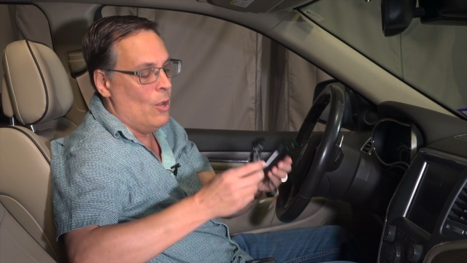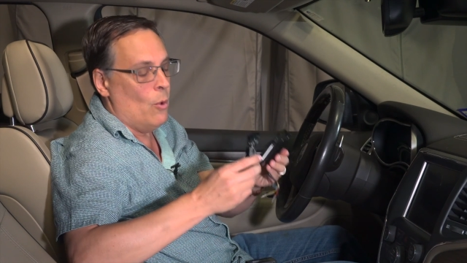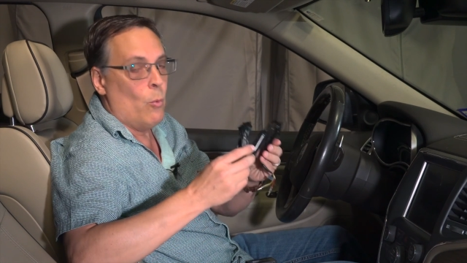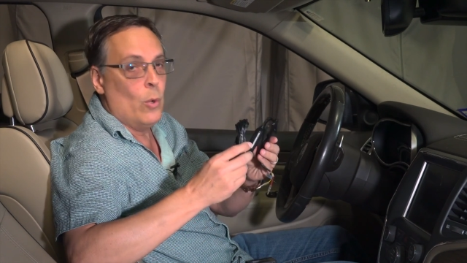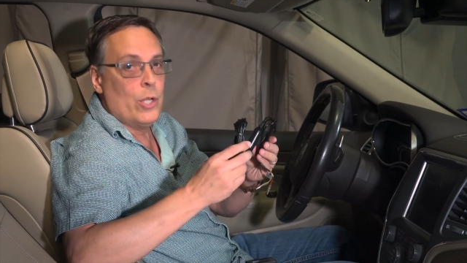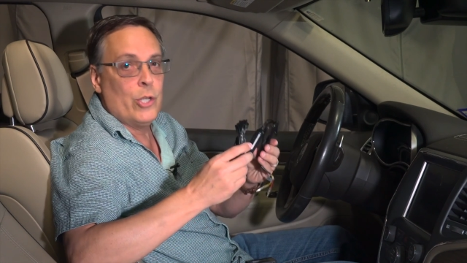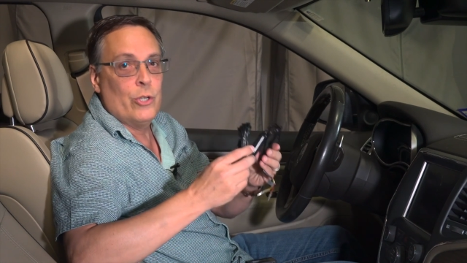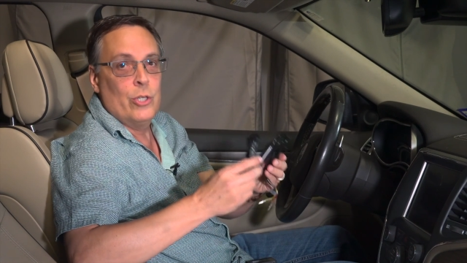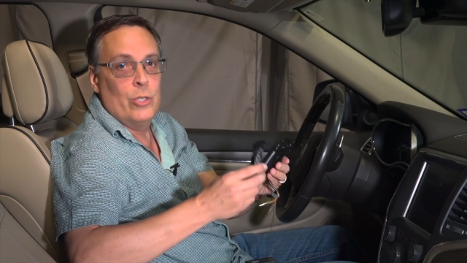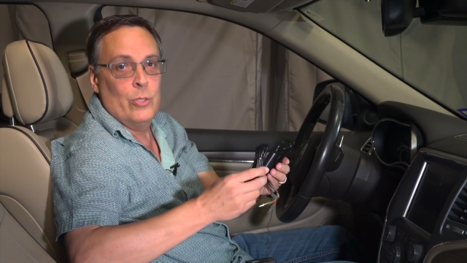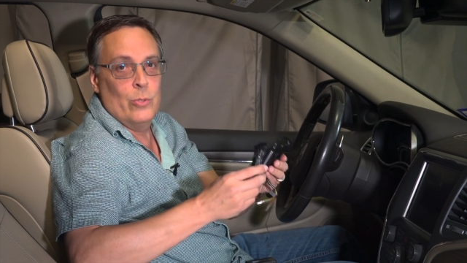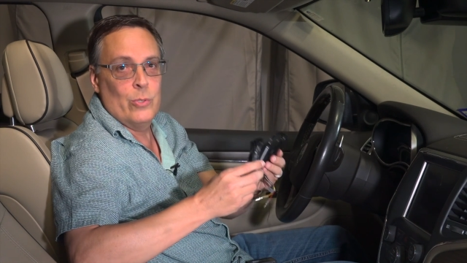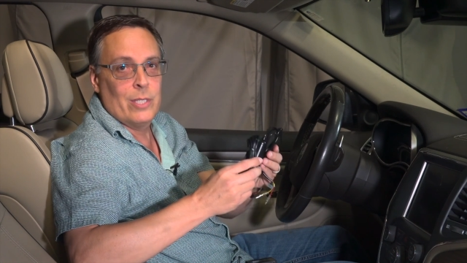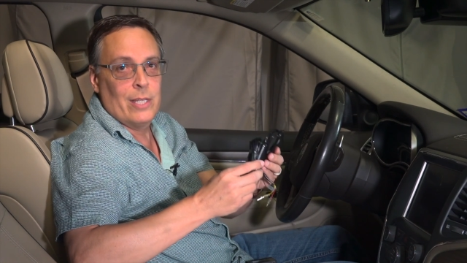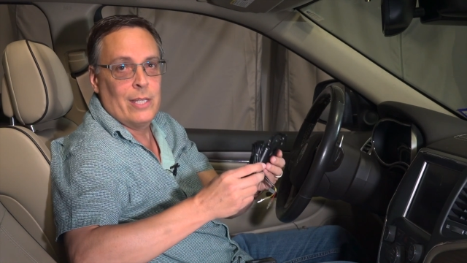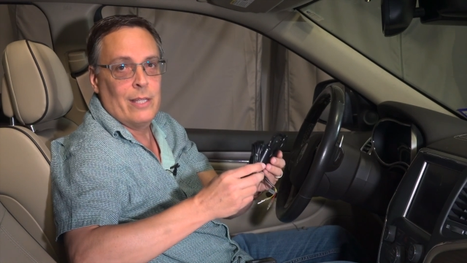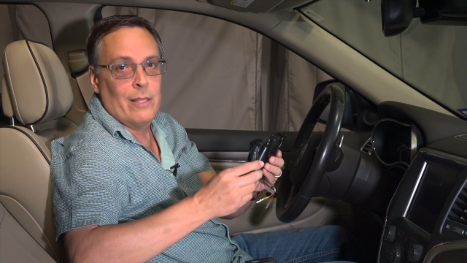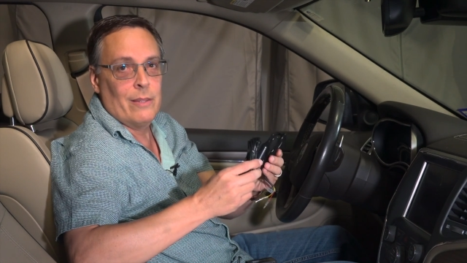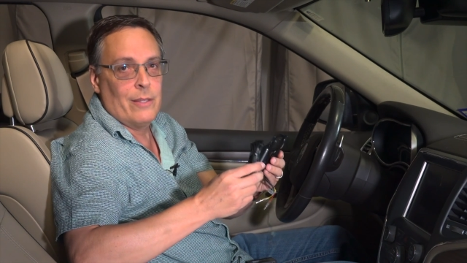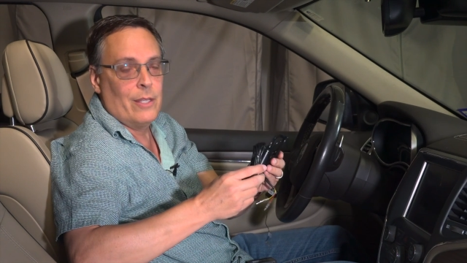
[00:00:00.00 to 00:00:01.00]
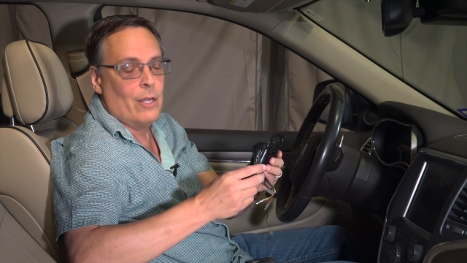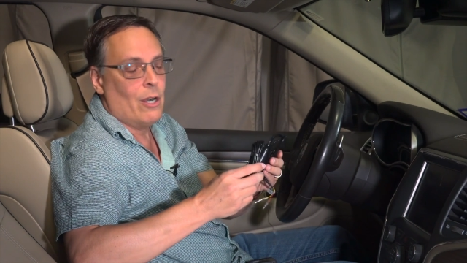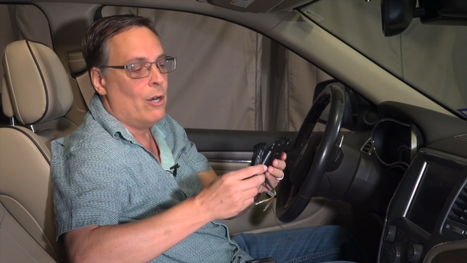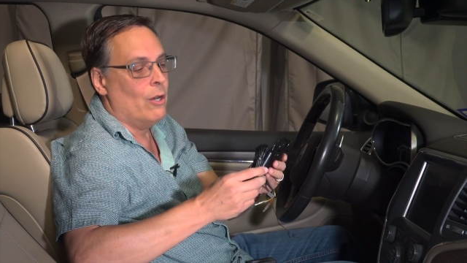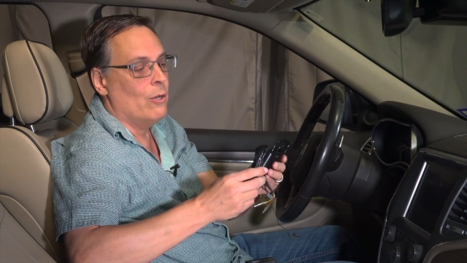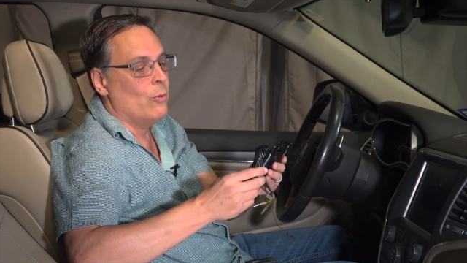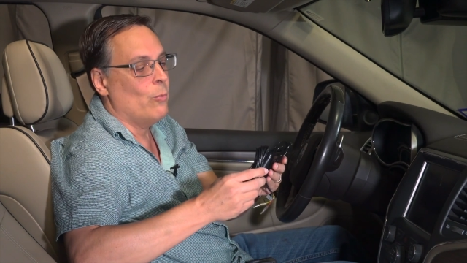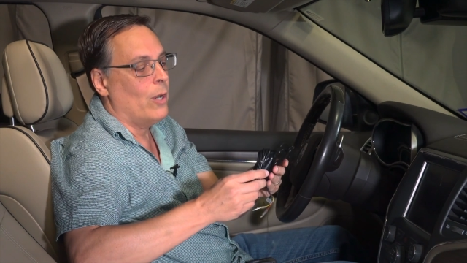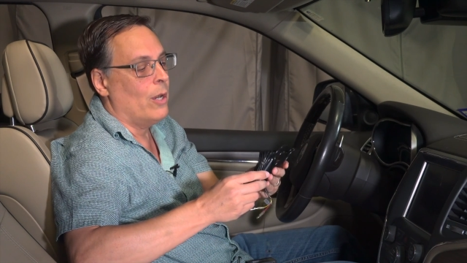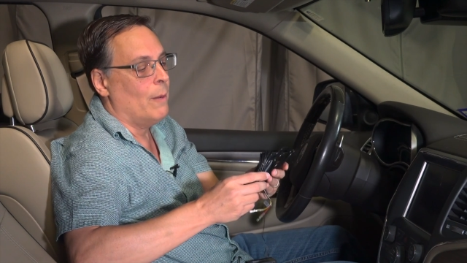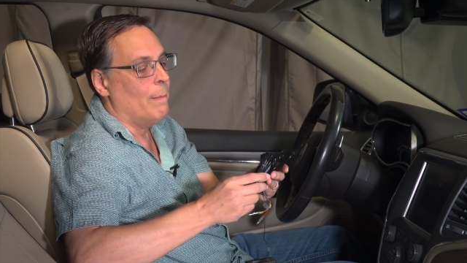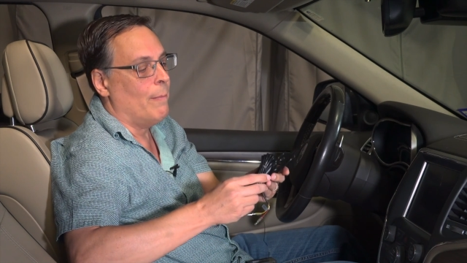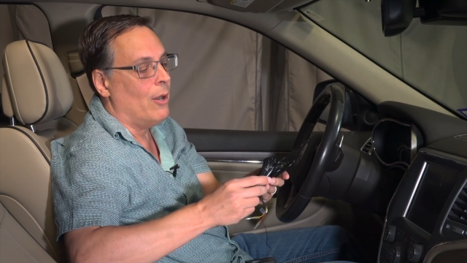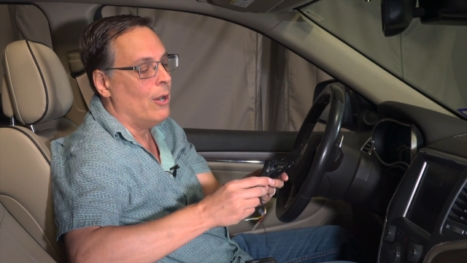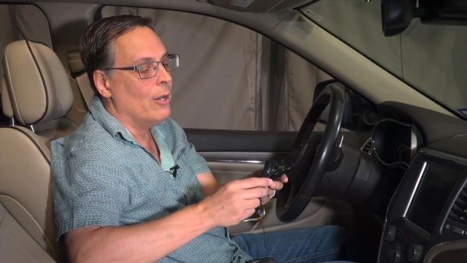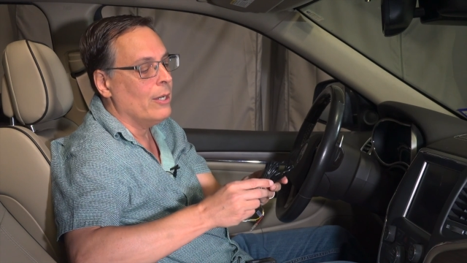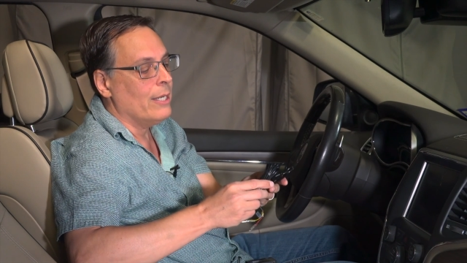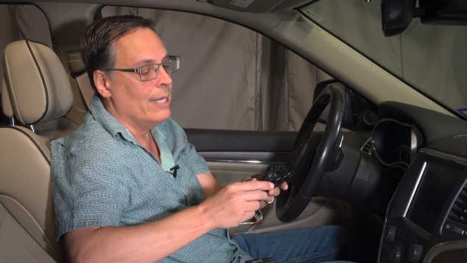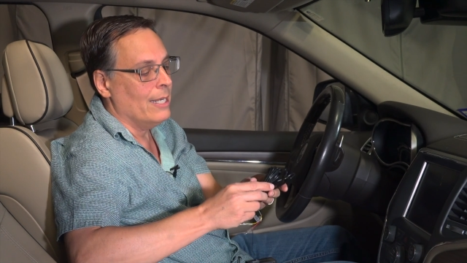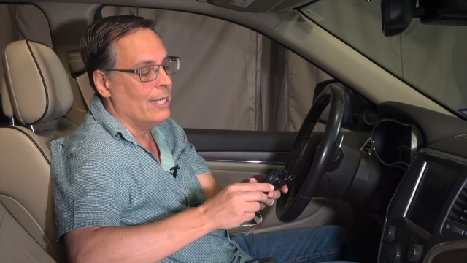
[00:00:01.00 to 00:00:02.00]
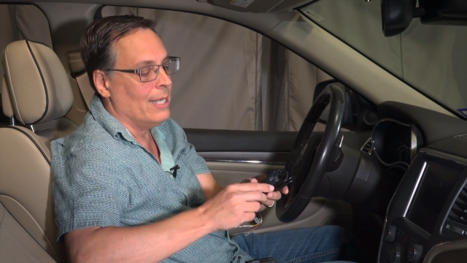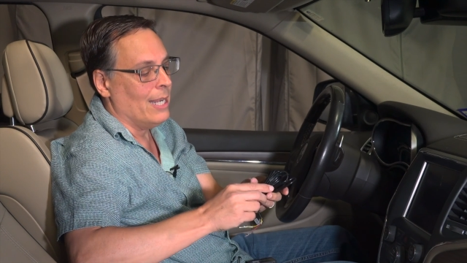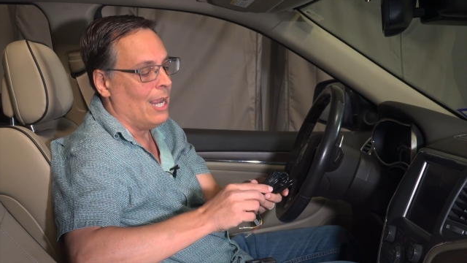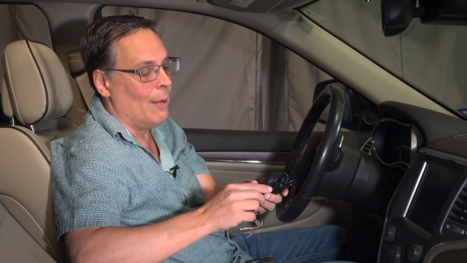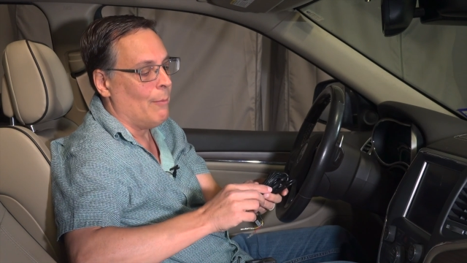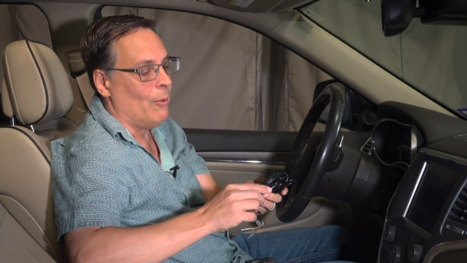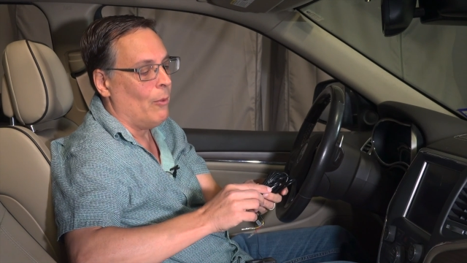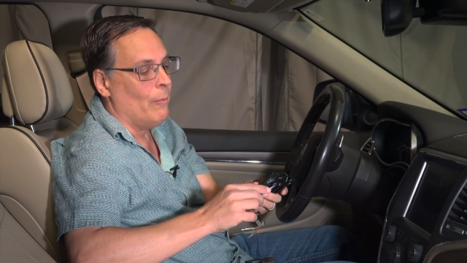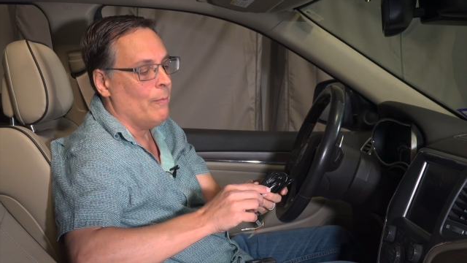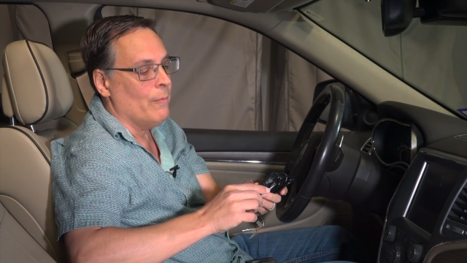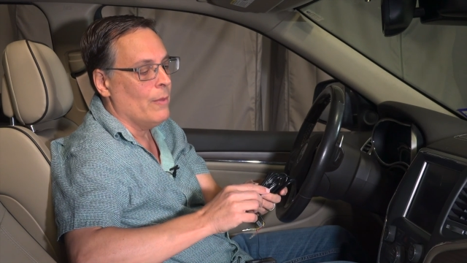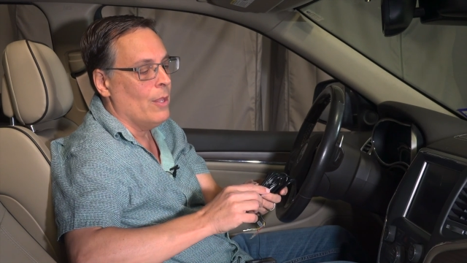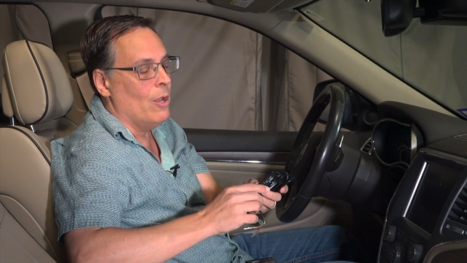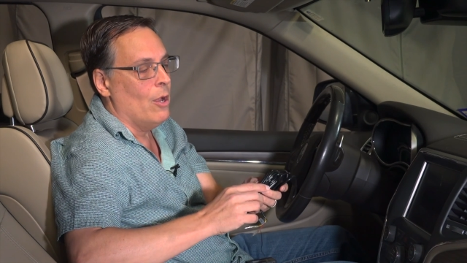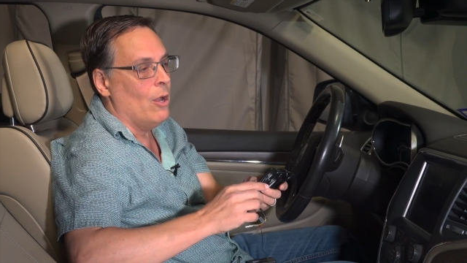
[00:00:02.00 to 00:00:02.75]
when you're using the Hardwire parking cable,